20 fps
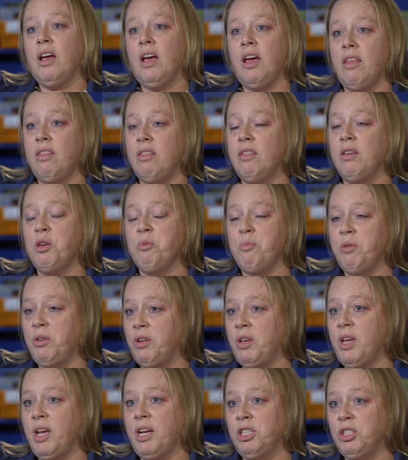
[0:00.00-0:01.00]
And the
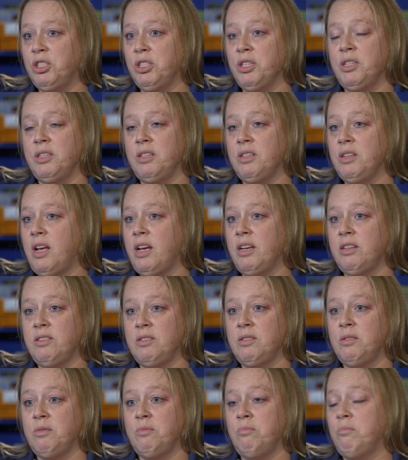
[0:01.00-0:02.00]
communication
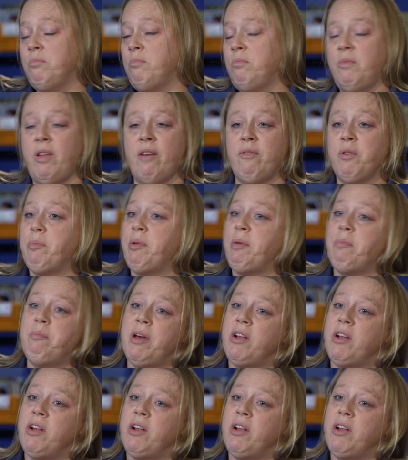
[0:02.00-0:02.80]
has never been